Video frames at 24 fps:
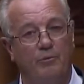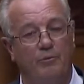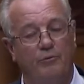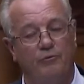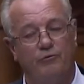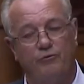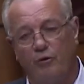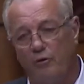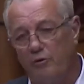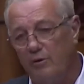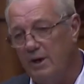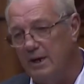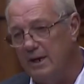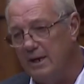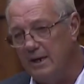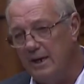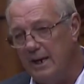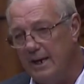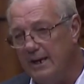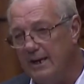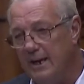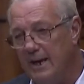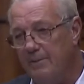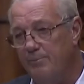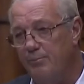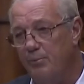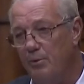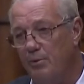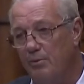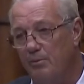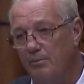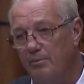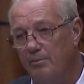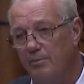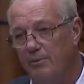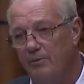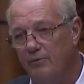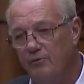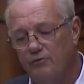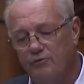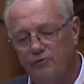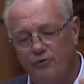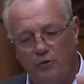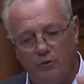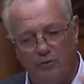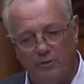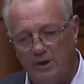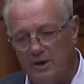certainly in late April,
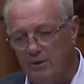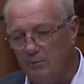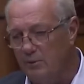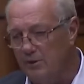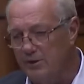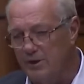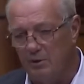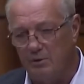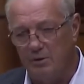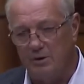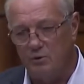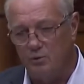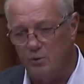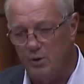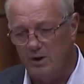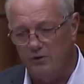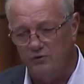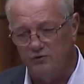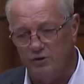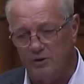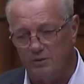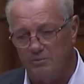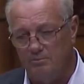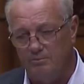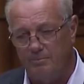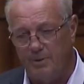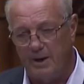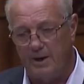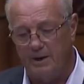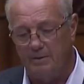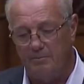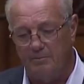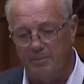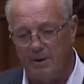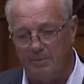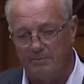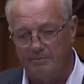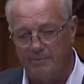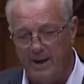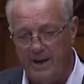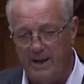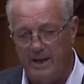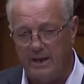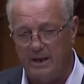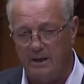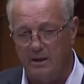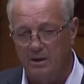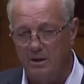certainly without a question by, by
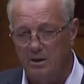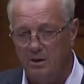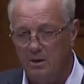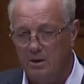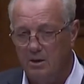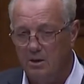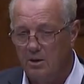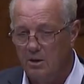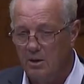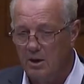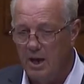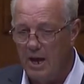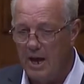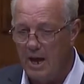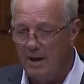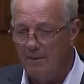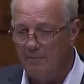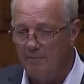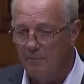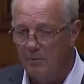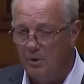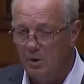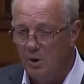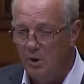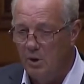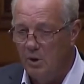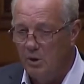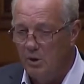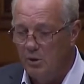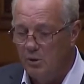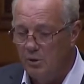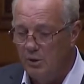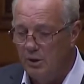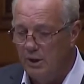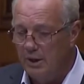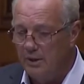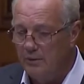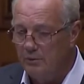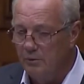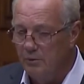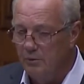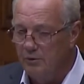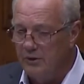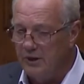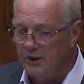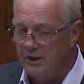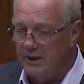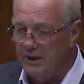May, um,
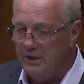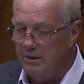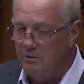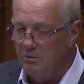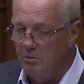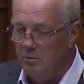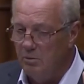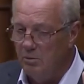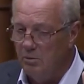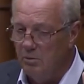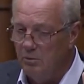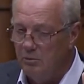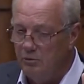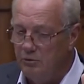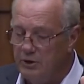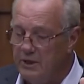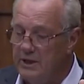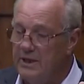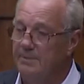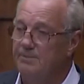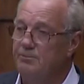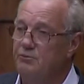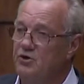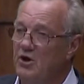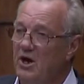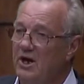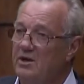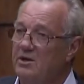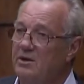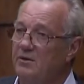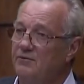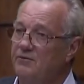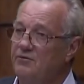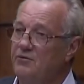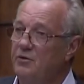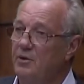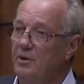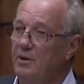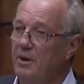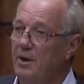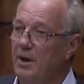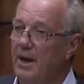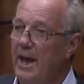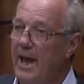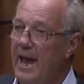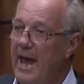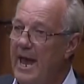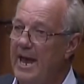the, the objectives
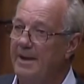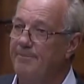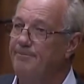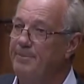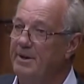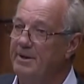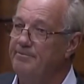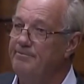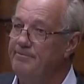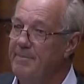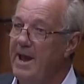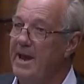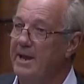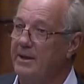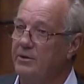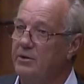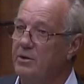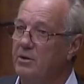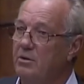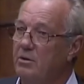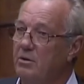had been met.